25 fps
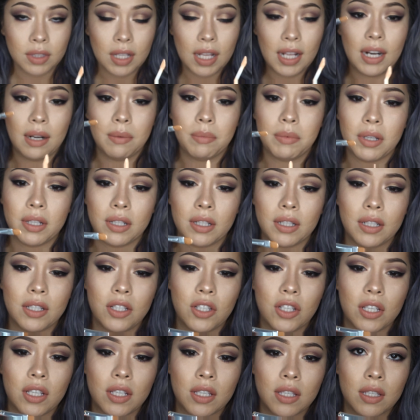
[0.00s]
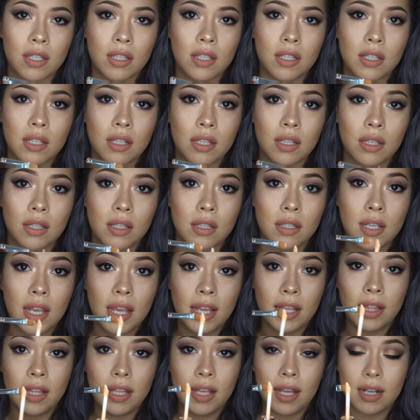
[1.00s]
And I'm gonna just
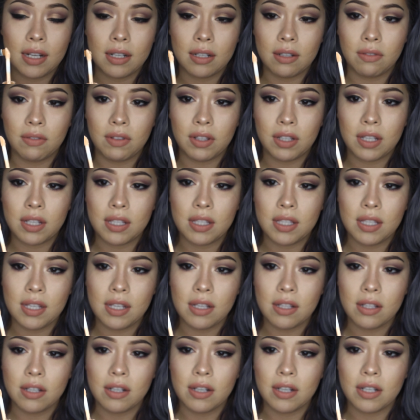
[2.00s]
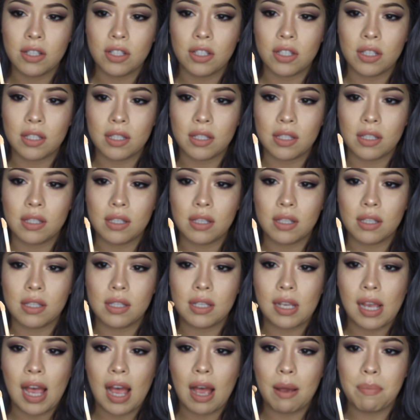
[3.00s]
take the end of the concealer and just
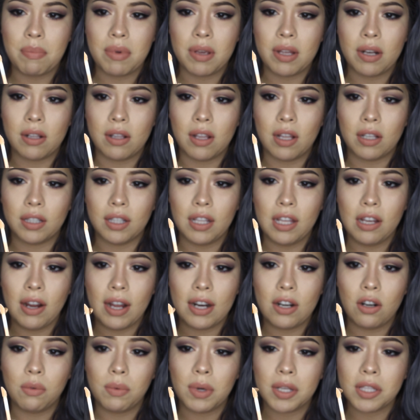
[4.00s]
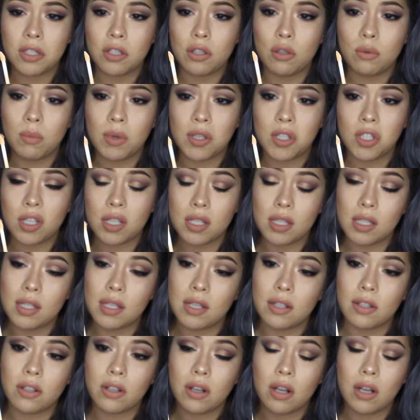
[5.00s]
tap it along there. I don't want too much
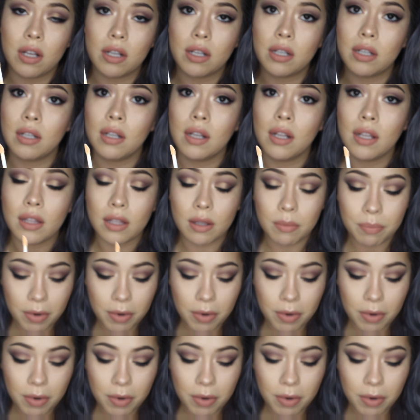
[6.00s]
concealer on the